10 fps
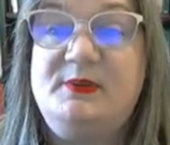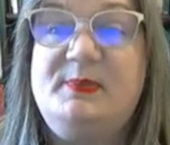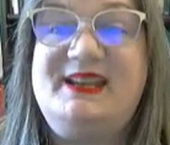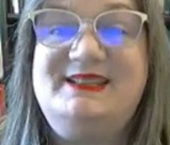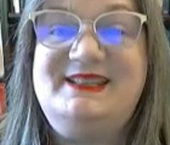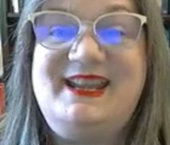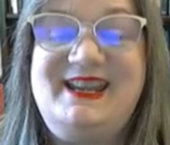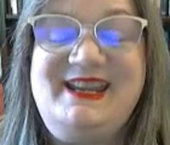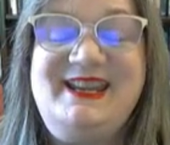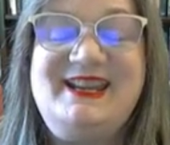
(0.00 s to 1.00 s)
by
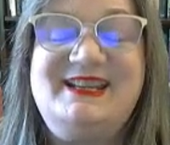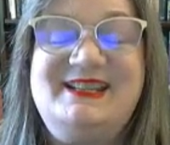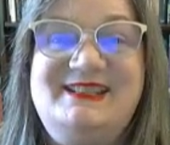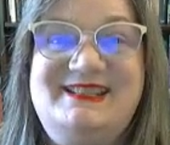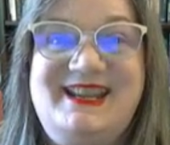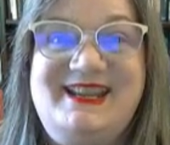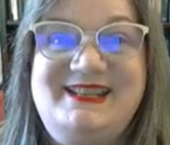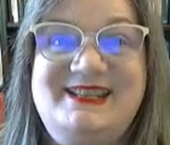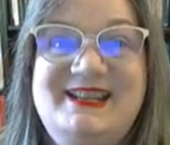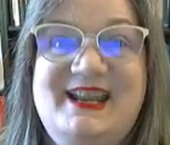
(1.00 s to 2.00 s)
day,
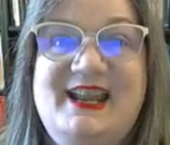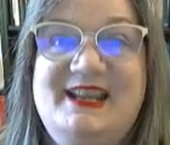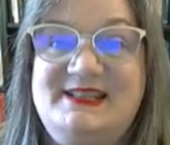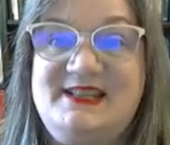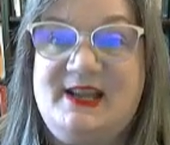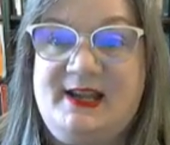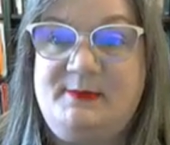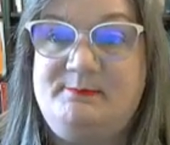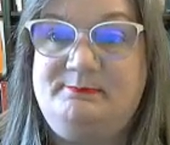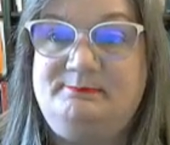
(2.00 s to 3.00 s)
date, and time.